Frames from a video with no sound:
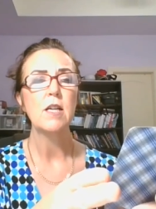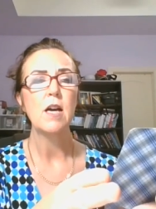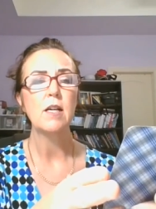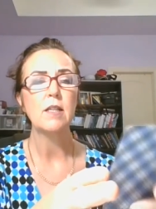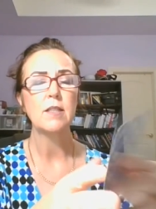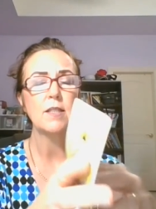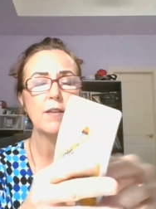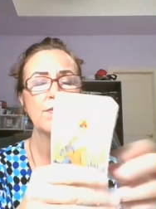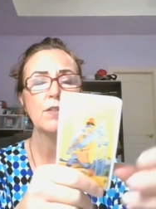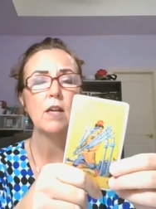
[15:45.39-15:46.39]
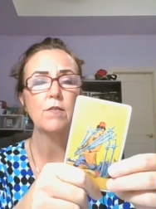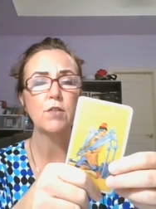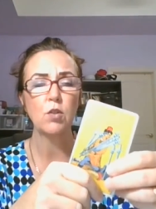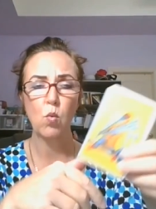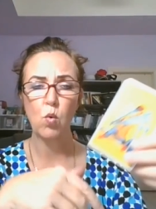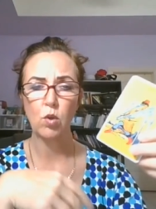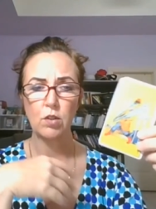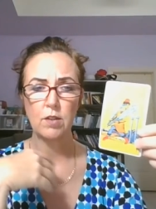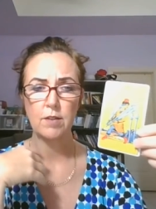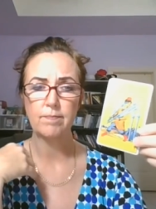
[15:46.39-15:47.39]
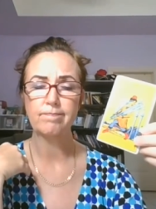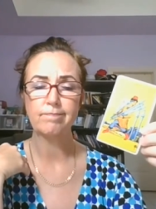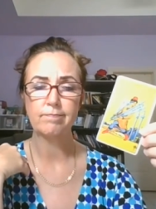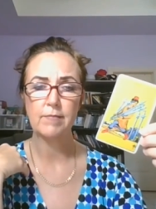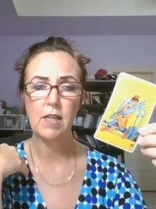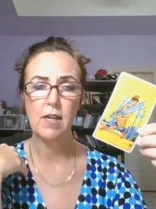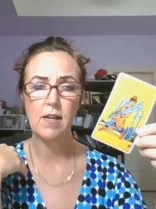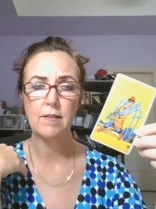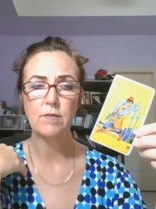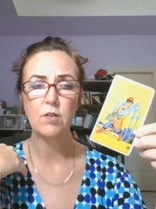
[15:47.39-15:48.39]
Uh, seven of Swords. Yeah.